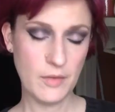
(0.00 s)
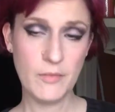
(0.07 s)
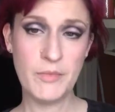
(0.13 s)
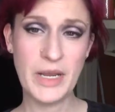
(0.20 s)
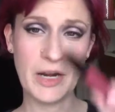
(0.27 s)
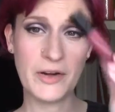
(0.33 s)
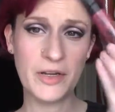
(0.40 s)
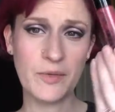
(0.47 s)

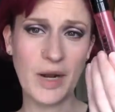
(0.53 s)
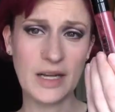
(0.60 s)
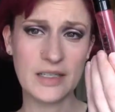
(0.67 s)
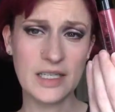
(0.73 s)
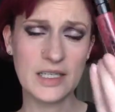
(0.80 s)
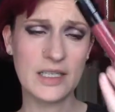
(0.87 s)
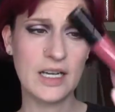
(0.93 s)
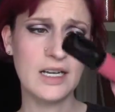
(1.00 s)
Berry
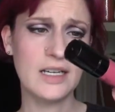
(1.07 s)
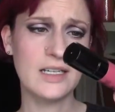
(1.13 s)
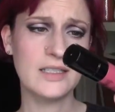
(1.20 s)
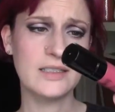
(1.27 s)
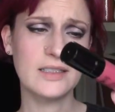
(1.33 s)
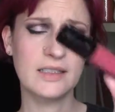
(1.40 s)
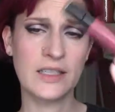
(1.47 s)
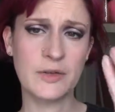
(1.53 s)

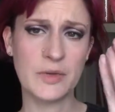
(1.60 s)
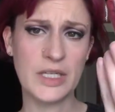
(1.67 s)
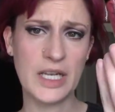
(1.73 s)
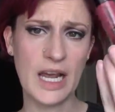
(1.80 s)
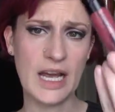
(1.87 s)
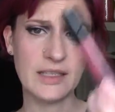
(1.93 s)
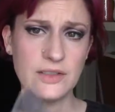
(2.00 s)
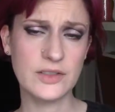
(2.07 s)
Recognize Liquid
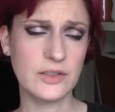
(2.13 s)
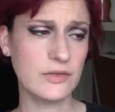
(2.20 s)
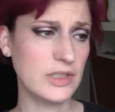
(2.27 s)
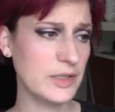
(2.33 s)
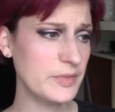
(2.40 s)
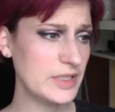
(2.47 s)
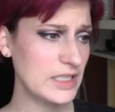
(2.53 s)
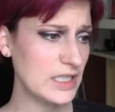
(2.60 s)
Catsuit
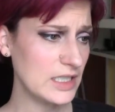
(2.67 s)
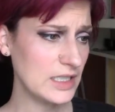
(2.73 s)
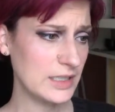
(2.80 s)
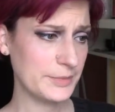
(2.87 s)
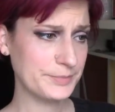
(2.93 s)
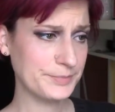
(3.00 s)
lipstick.